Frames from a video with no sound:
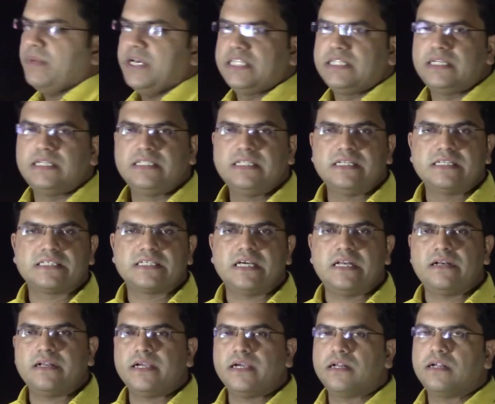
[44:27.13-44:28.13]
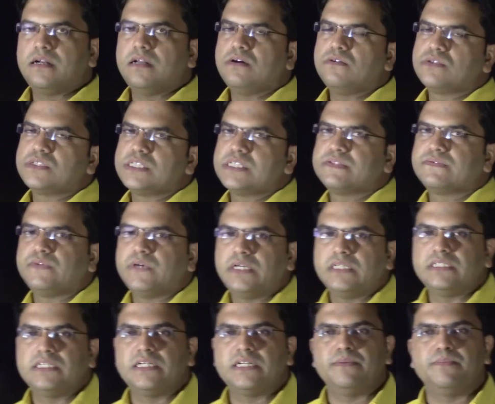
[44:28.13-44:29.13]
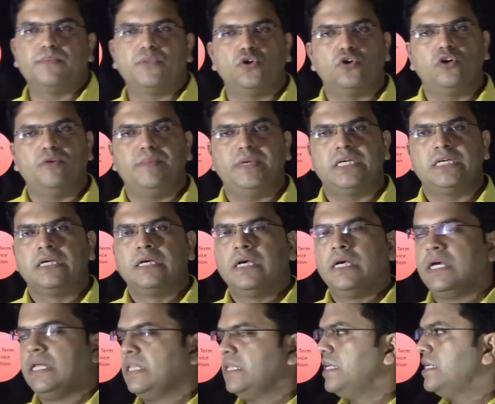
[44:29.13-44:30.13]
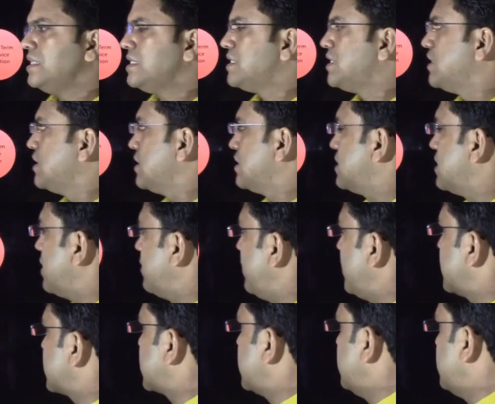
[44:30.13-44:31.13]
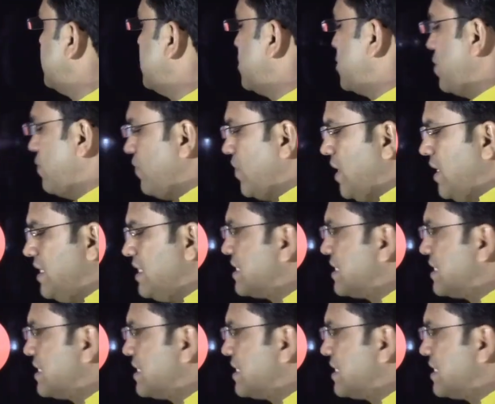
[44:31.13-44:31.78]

method, their salary and allowances, further employment, then service condition, while